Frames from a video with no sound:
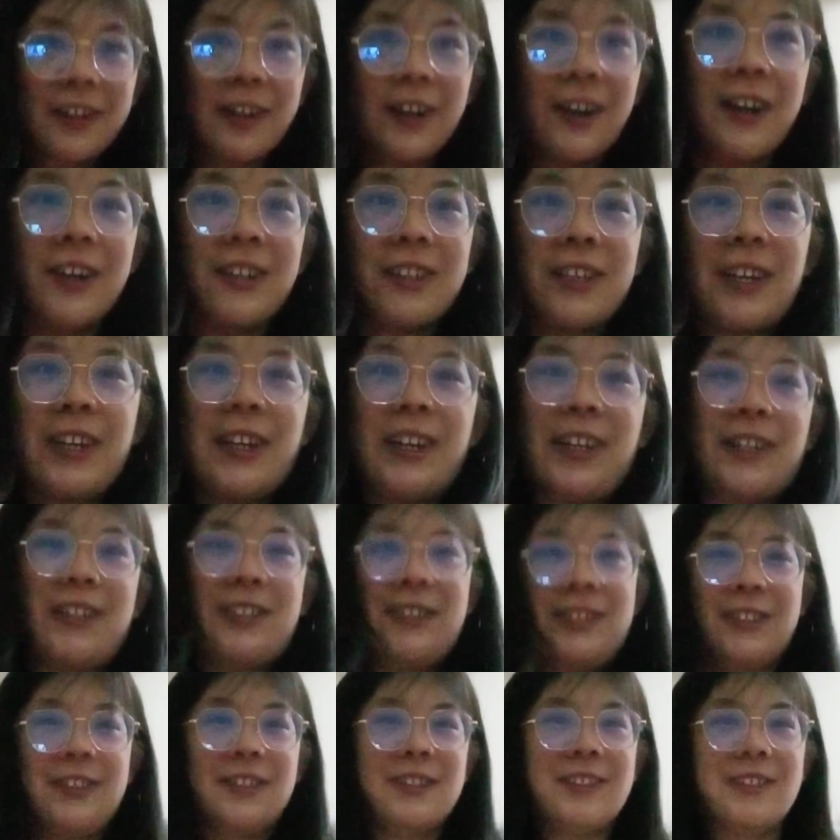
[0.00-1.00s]

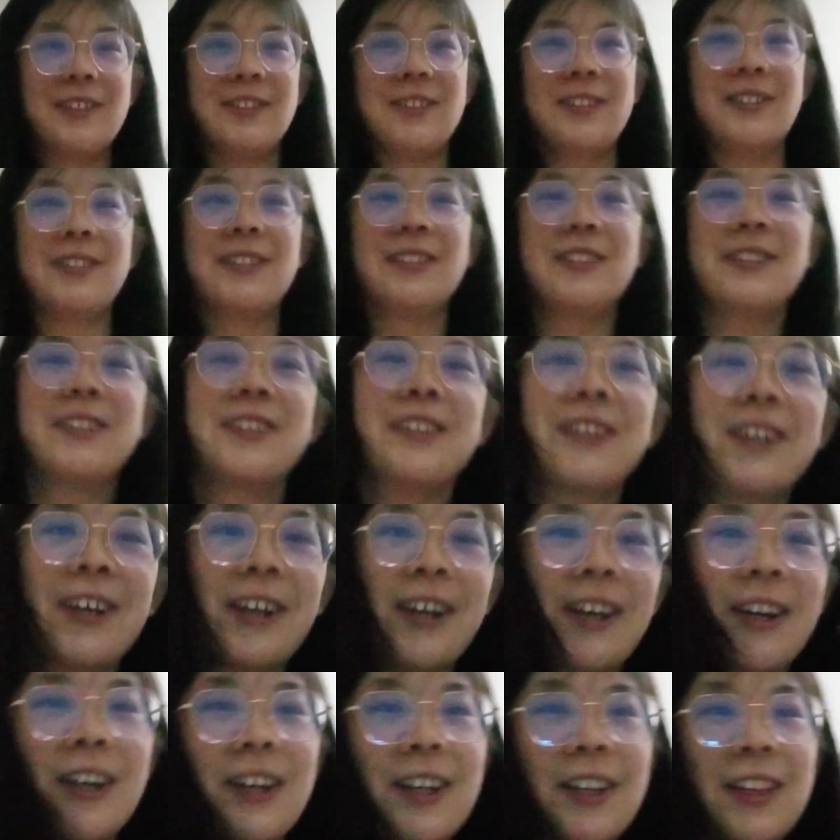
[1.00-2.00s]
Okay,
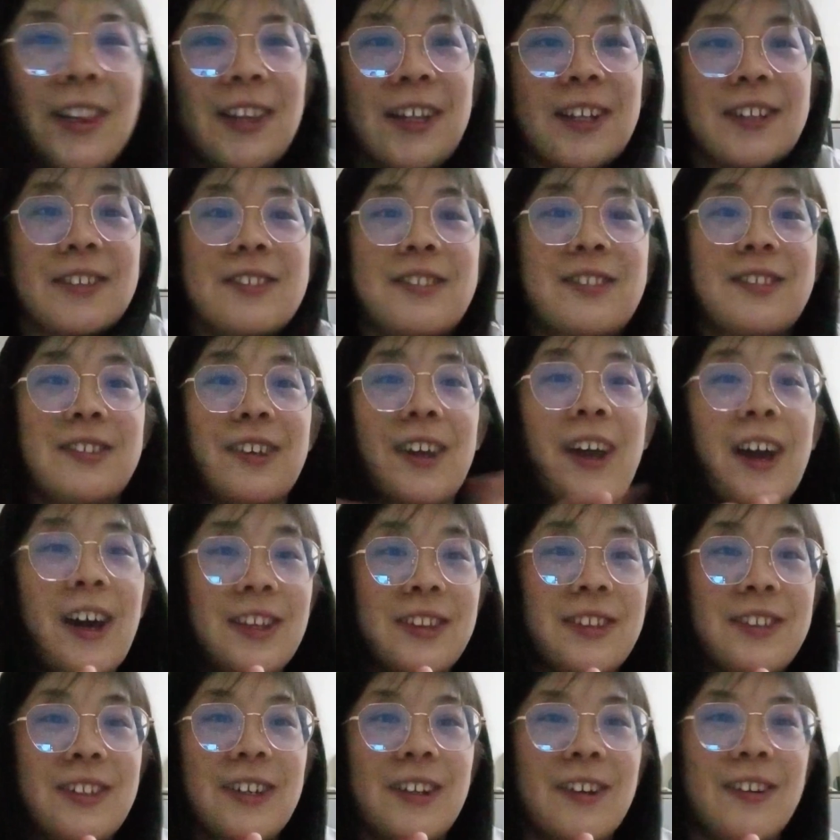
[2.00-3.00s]
let's
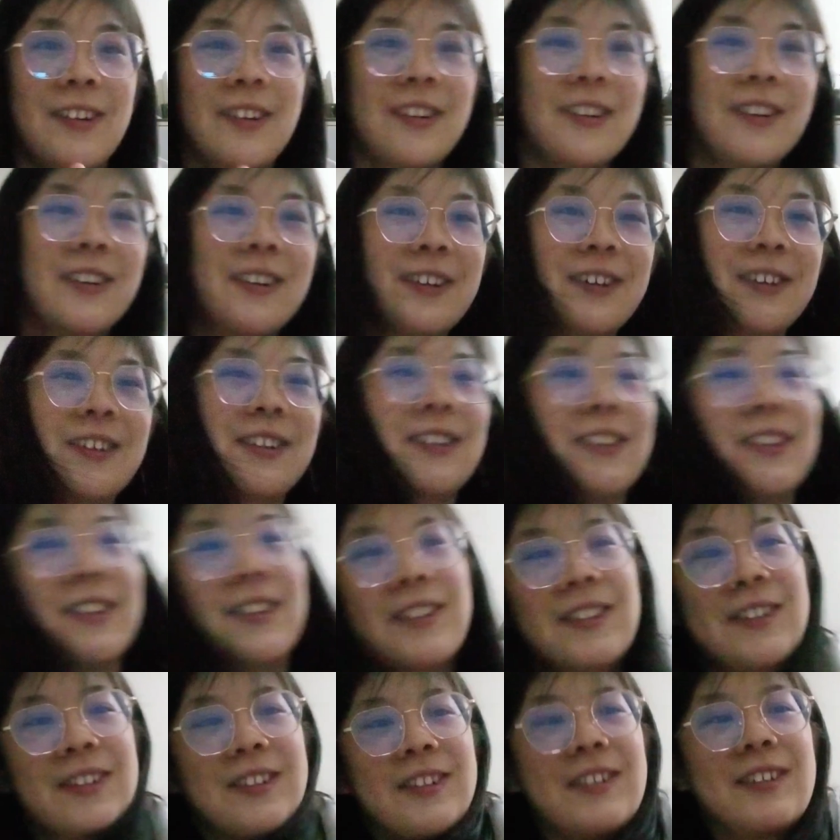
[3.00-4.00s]
chat here.
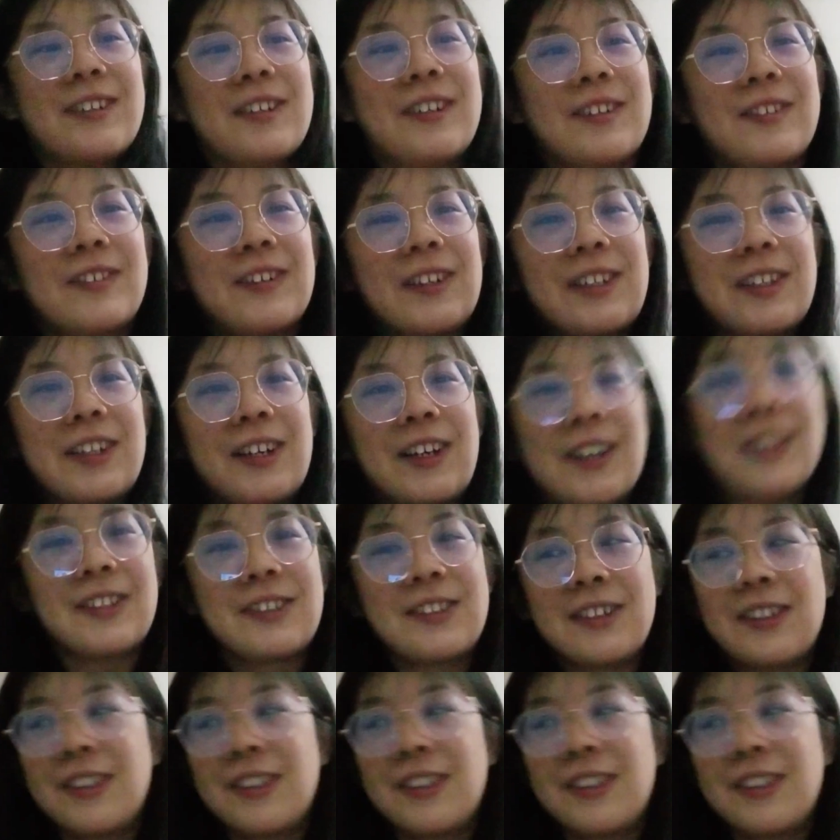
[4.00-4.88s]
Oh my god,